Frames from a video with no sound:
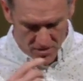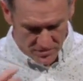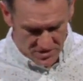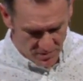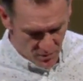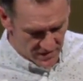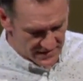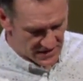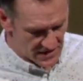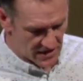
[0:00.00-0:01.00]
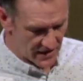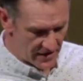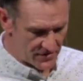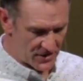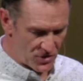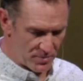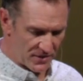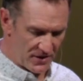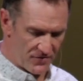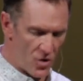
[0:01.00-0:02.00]
Would you be willing to declare that you
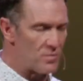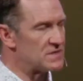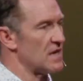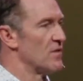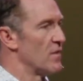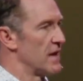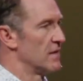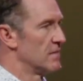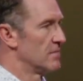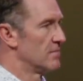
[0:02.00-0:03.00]
believe hope is on the way?